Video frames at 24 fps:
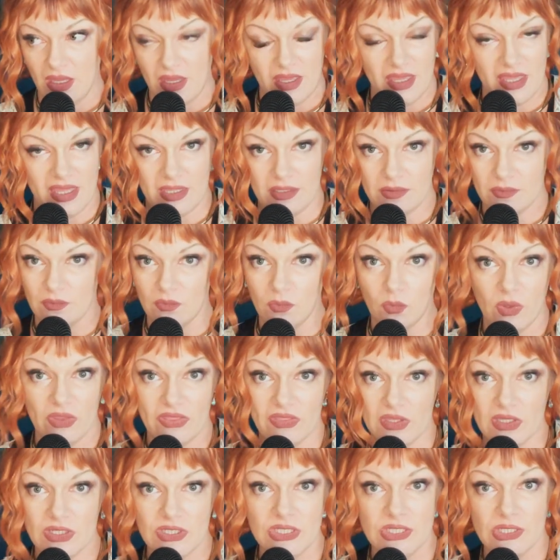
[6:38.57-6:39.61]
And
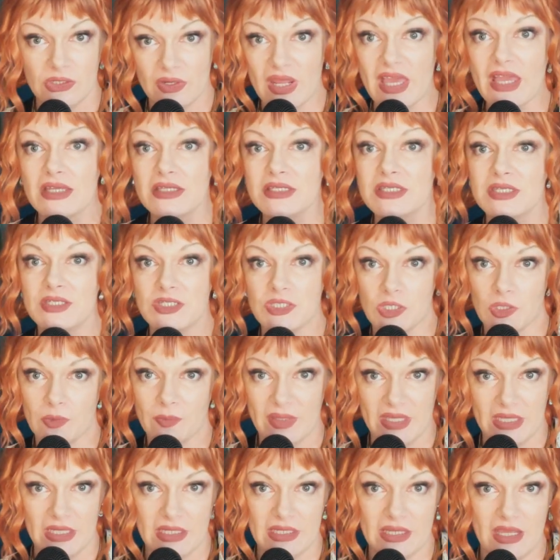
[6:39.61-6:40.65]
within two days, two
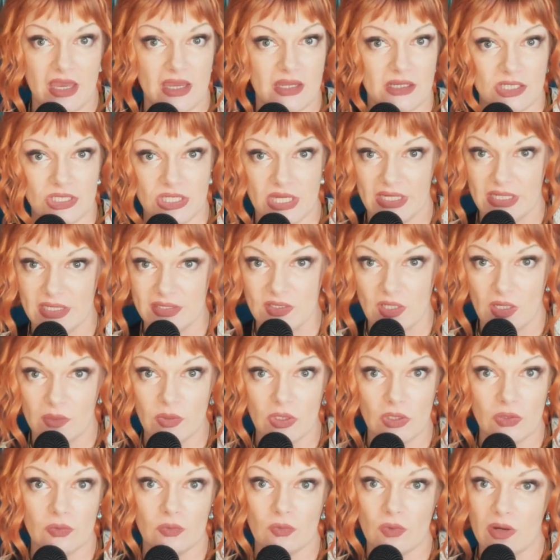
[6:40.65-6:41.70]
men had died. J D
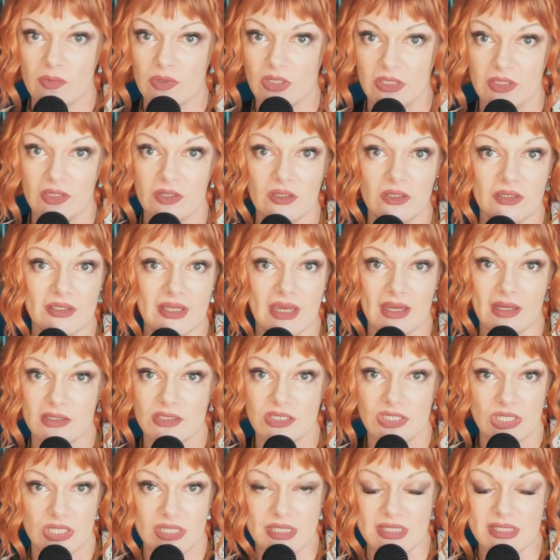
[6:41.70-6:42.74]
Talbert and Robert Little died
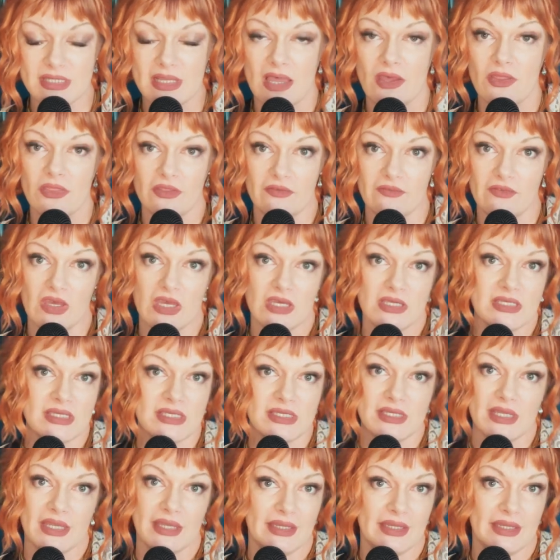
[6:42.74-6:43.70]
just south of us.